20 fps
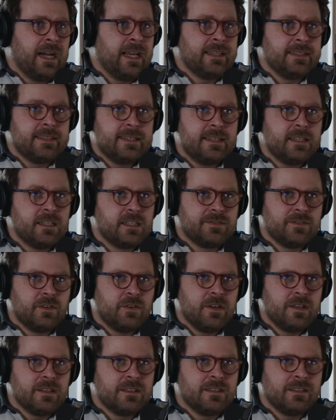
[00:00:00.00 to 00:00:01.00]
antiques, for
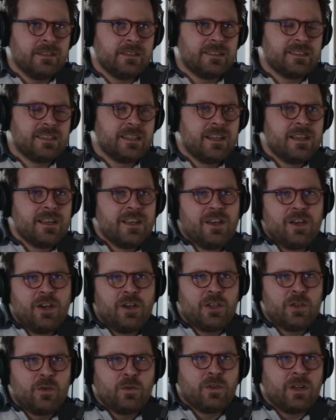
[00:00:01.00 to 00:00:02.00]
instance,
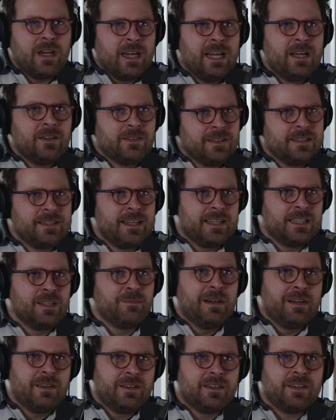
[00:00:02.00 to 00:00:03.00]
you're not allowed to take them
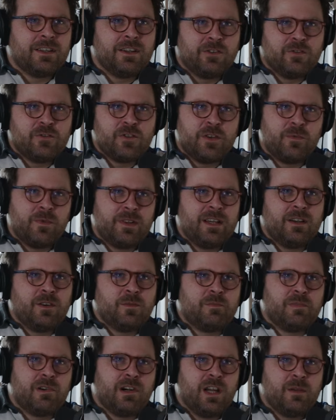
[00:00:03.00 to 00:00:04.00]
out of the country
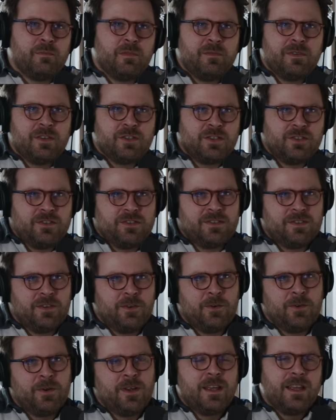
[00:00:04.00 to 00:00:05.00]
without prior permission.
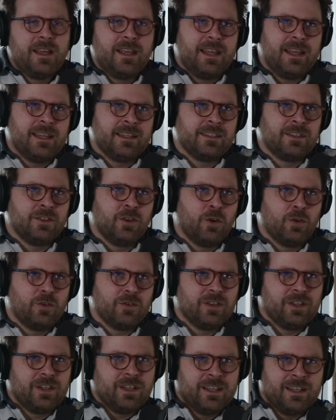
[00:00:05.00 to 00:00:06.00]
So it's not,
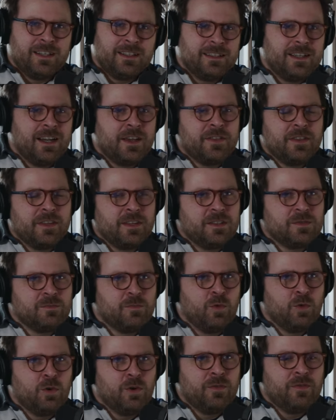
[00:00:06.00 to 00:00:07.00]
I think it's
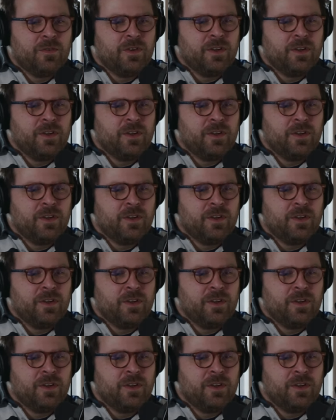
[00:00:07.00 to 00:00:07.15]
more of